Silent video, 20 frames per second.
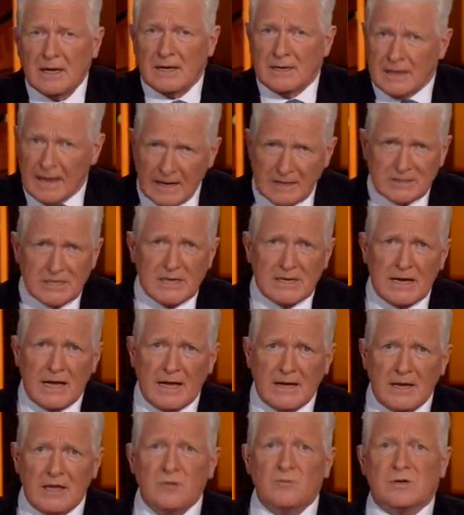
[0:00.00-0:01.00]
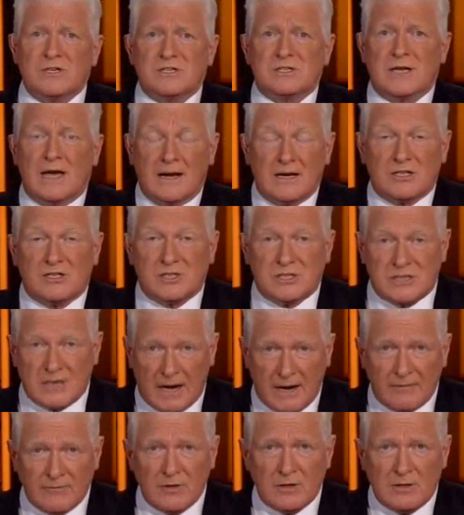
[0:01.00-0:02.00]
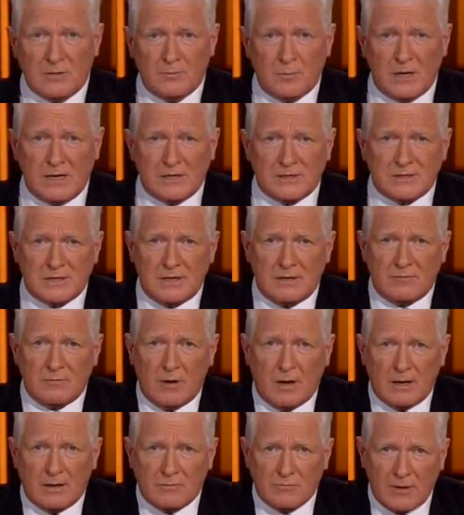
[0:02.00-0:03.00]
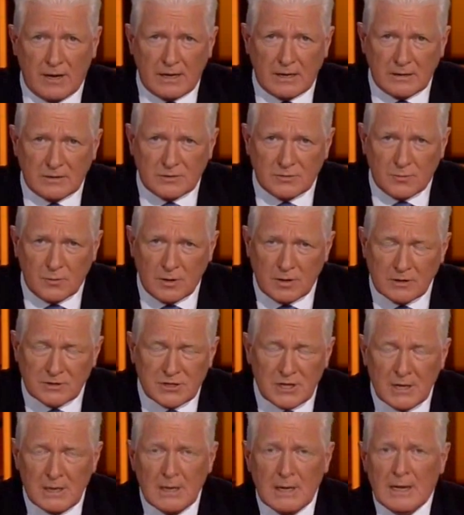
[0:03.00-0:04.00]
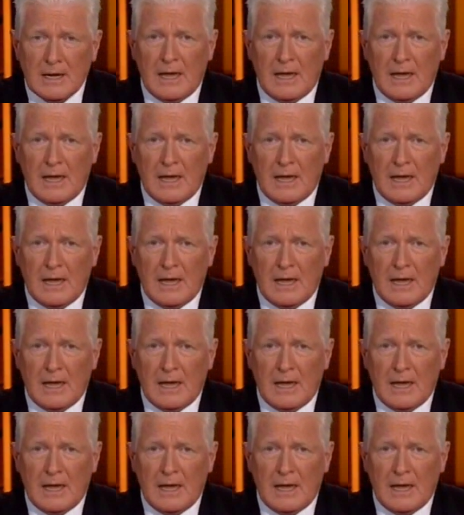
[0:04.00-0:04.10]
In 1980, we started starving the beast, in Ronald Reagan's words,